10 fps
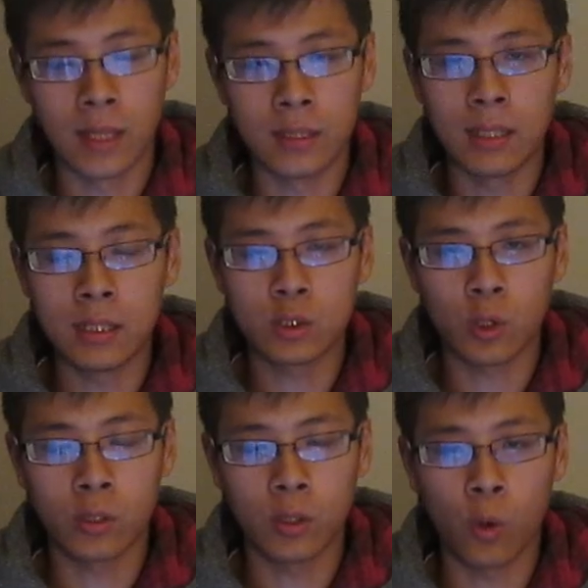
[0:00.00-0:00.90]
And then he
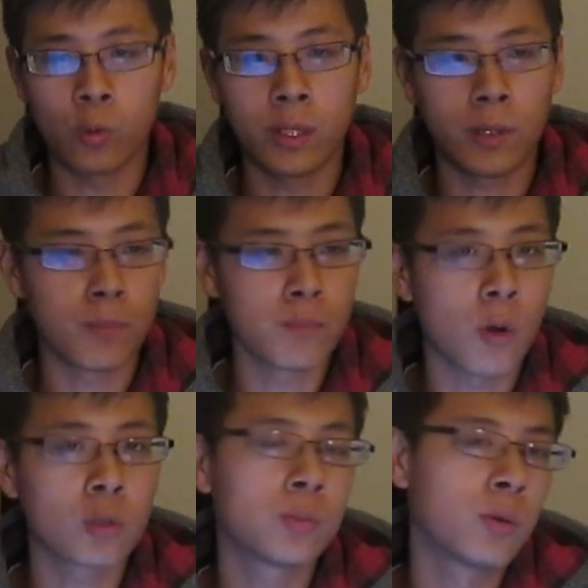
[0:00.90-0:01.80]
started owning
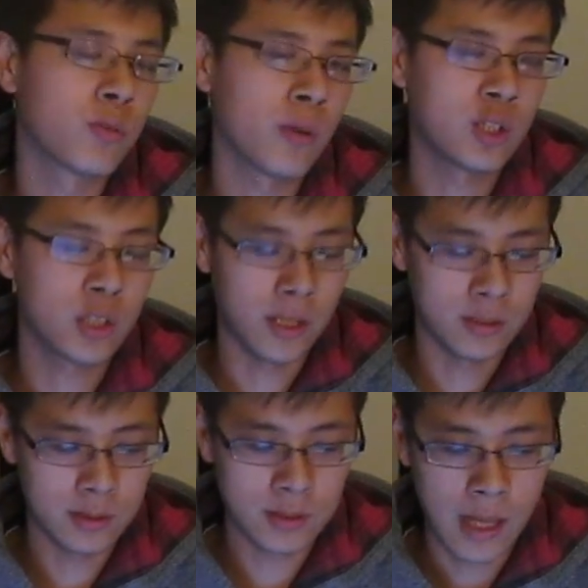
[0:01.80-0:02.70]
multiple
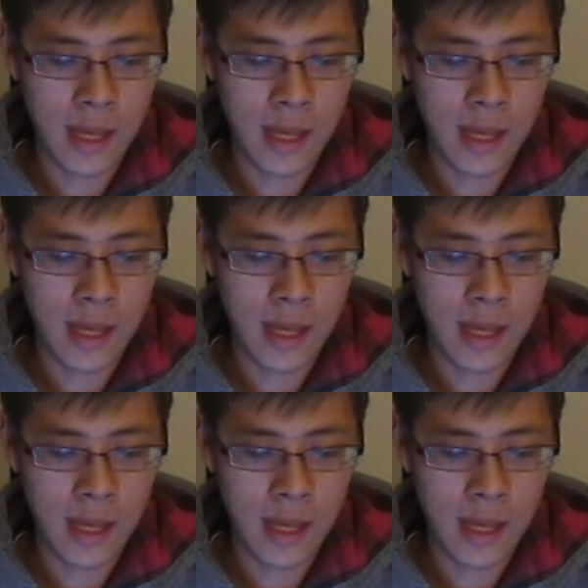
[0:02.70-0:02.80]
franchises.